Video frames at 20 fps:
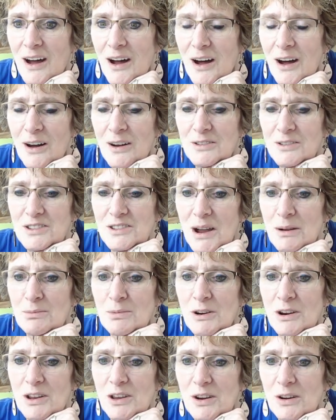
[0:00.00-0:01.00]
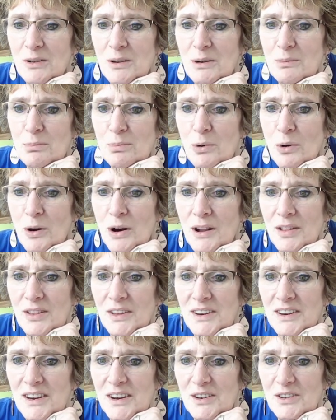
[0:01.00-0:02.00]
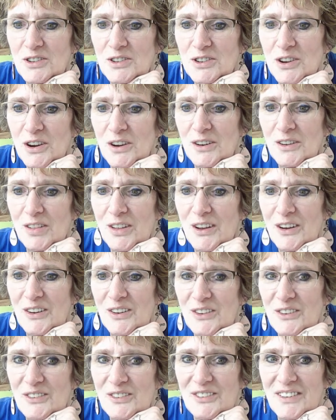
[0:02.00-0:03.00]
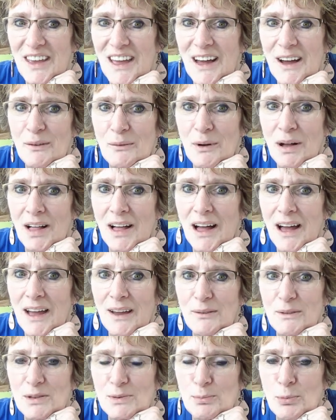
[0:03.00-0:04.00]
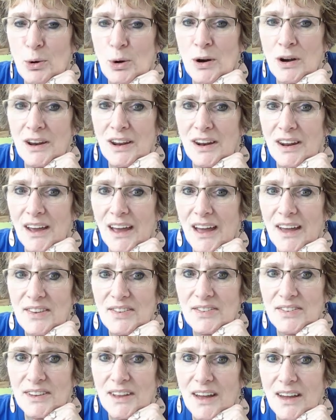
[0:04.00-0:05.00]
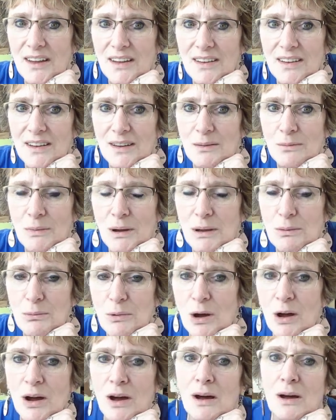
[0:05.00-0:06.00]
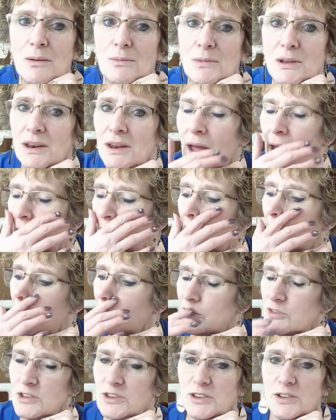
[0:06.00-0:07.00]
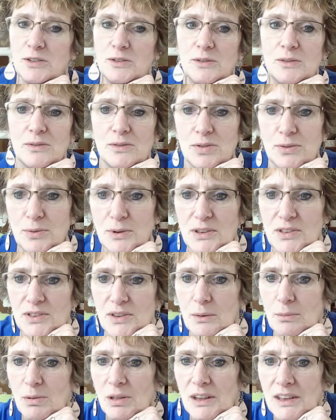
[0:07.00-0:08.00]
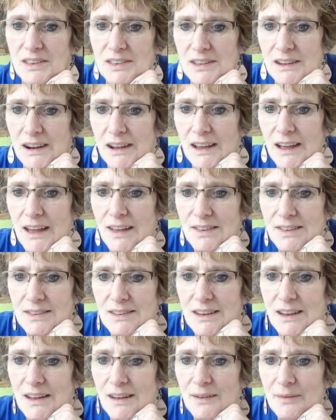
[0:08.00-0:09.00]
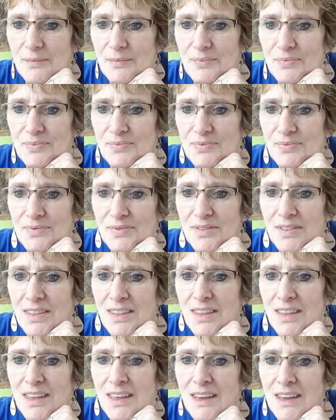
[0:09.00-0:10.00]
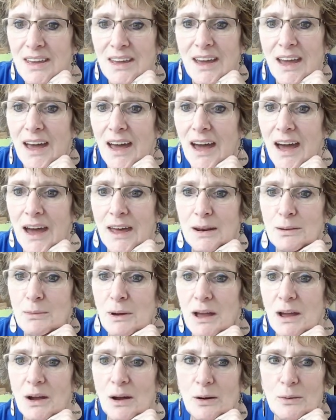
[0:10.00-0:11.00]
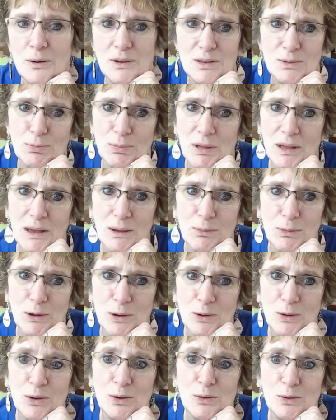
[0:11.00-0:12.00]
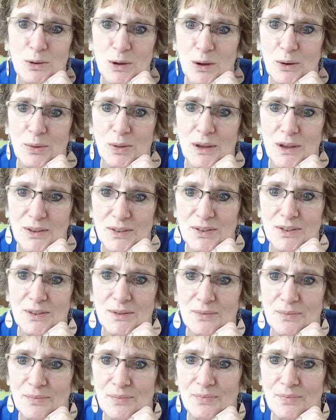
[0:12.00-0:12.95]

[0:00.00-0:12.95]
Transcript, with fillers: Oh, Deborah, you're in Portland near Sugarloaf. Yeah, well, I was born in Augusta, and my mom and I have two, three siblings in Augusta. Adam, I always blame you. You know this.